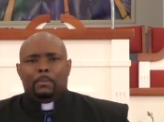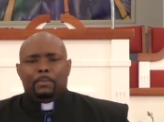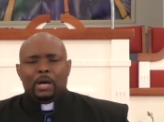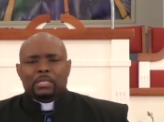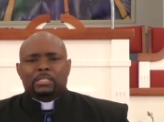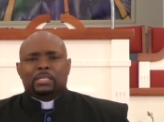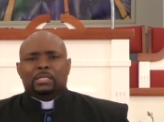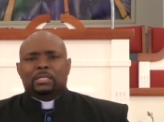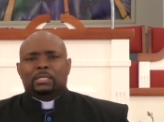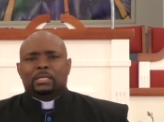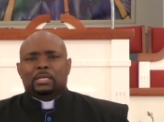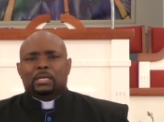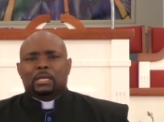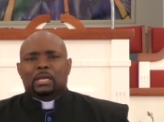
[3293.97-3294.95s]
But
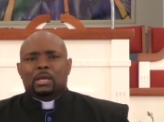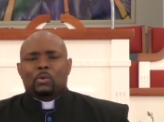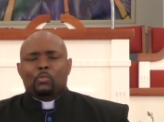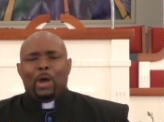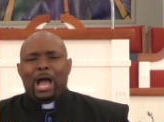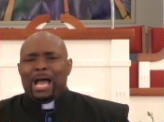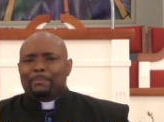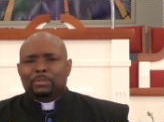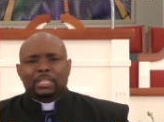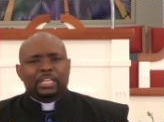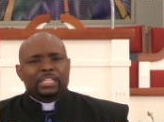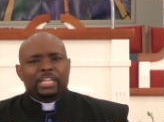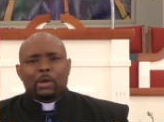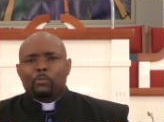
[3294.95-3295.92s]
I
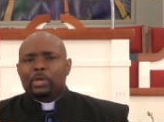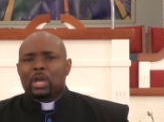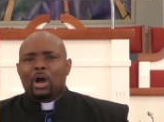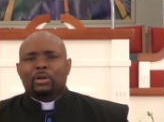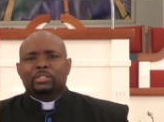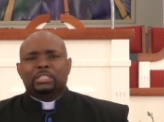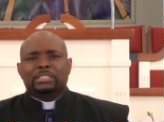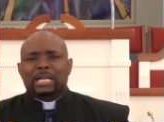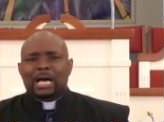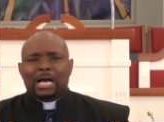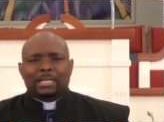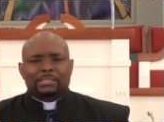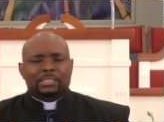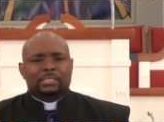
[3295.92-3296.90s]
believe that we ought to
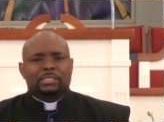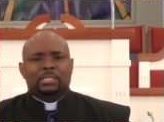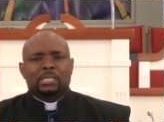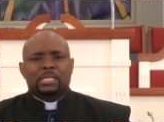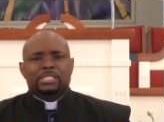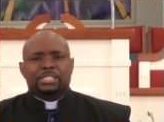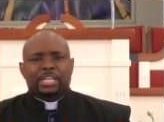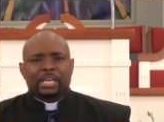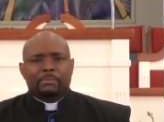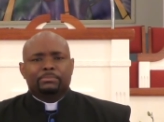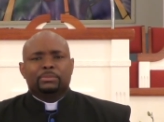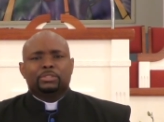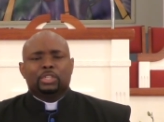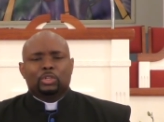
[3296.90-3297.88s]
not
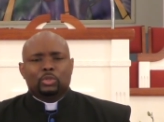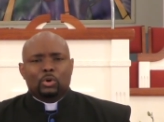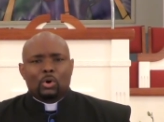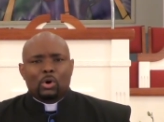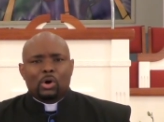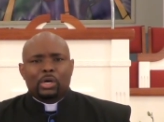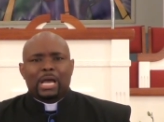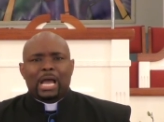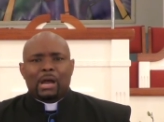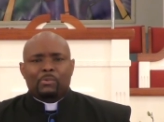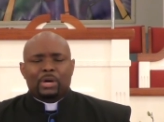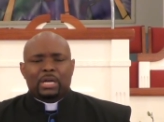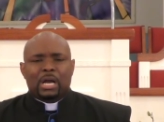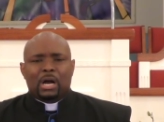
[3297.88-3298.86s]
tempt the Lord
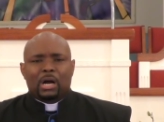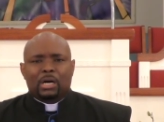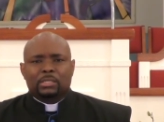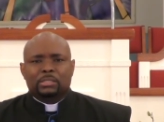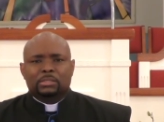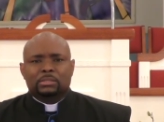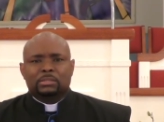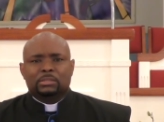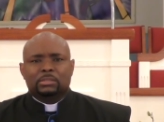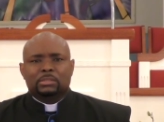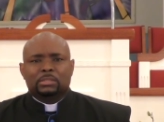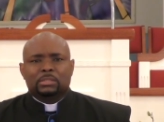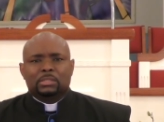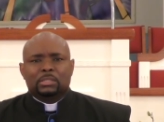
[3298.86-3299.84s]
our
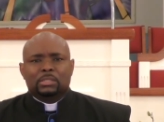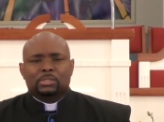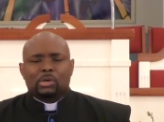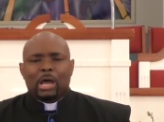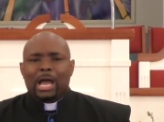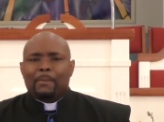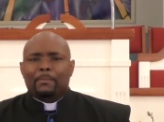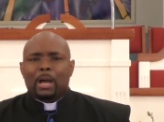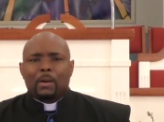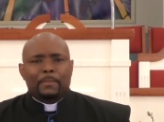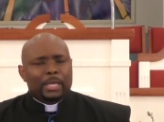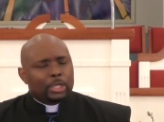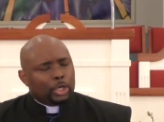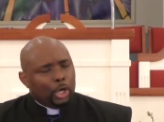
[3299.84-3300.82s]
God. So I'm,
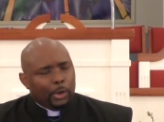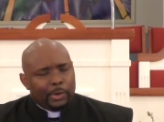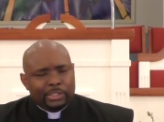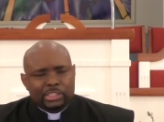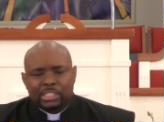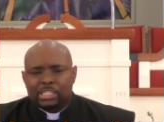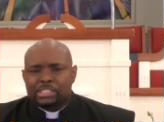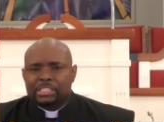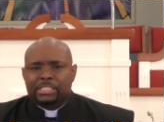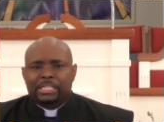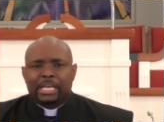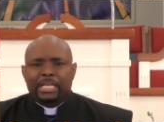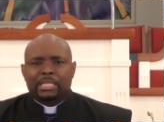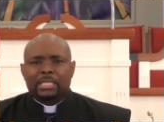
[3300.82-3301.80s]
I'm encouraging us
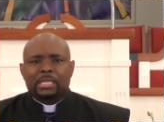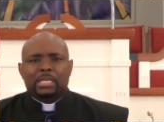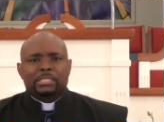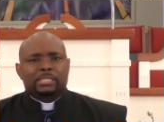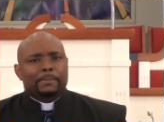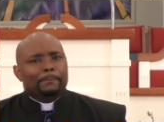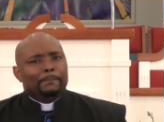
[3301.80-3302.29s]
today to